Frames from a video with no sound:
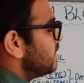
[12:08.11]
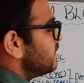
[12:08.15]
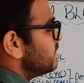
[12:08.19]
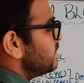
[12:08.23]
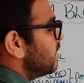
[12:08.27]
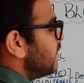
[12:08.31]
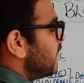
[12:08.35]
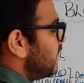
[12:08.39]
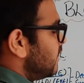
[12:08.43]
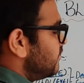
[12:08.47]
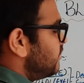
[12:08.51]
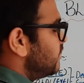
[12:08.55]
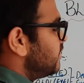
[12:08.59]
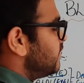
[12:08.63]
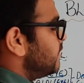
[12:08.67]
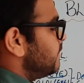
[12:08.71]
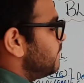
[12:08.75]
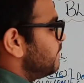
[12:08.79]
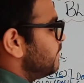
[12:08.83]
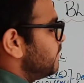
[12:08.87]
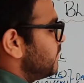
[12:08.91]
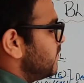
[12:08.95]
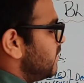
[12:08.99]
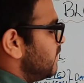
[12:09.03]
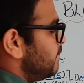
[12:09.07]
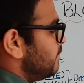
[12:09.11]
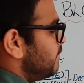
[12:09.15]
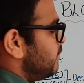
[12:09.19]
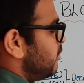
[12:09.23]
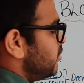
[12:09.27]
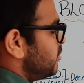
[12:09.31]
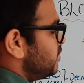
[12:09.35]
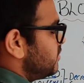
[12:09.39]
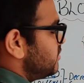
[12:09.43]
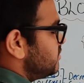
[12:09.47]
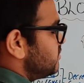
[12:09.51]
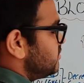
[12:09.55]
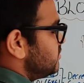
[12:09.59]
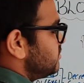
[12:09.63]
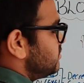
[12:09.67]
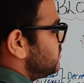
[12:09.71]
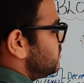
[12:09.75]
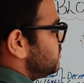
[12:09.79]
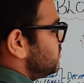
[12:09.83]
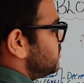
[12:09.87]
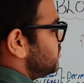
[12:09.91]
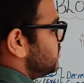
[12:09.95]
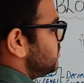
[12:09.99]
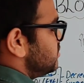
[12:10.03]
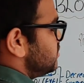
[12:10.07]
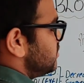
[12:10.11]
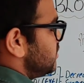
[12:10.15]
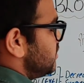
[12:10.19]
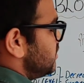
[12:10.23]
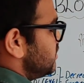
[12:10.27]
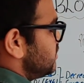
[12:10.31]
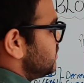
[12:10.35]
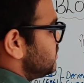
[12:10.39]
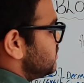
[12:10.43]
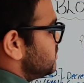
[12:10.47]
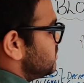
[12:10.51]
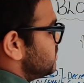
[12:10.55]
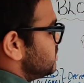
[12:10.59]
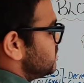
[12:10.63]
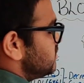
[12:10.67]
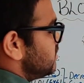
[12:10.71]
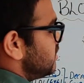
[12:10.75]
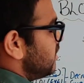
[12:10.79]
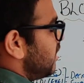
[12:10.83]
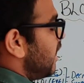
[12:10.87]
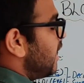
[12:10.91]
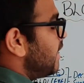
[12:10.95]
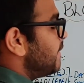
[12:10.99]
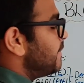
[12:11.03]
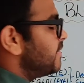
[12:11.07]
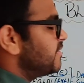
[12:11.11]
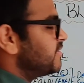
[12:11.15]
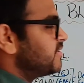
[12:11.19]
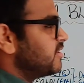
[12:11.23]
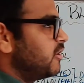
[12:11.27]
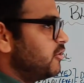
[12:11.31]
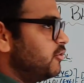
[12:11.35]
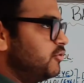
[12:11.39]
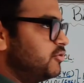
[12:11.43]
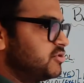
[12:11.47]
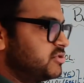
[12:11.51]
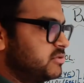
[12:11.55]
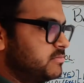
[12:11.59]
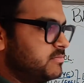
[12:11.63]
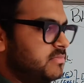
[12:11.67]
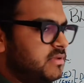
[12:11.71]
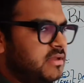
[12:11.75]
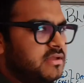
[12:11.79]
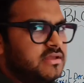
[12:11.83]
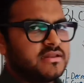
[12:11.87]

The other importance is the hyperthyroidism.